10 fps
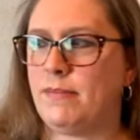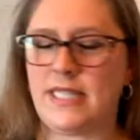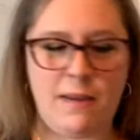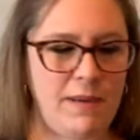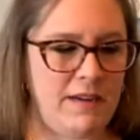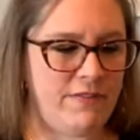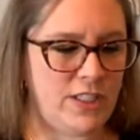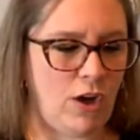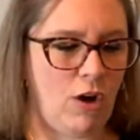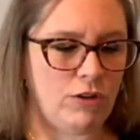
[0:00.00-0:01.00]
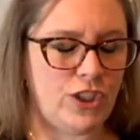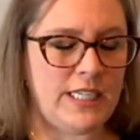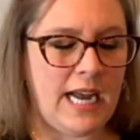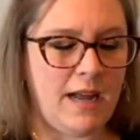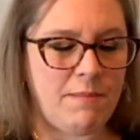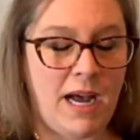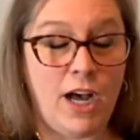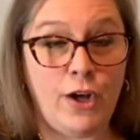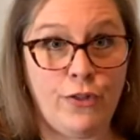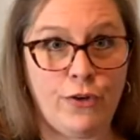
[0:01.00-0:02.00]
Debbie Vital, she got my
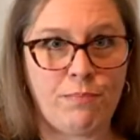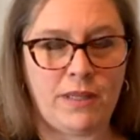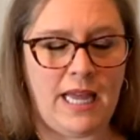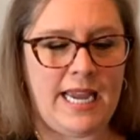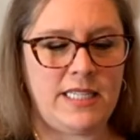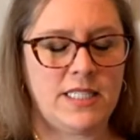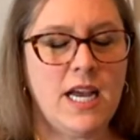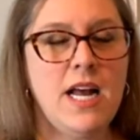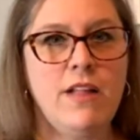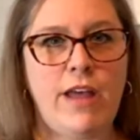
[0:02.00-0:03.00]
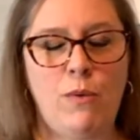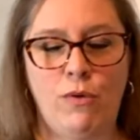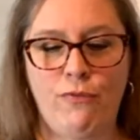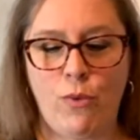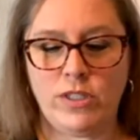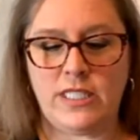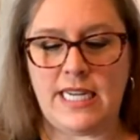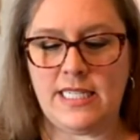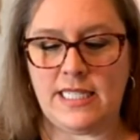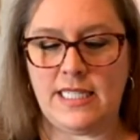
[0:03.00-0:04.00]
other plates that were four
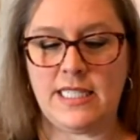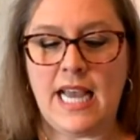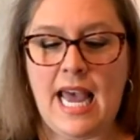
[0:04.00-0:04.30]
seasons.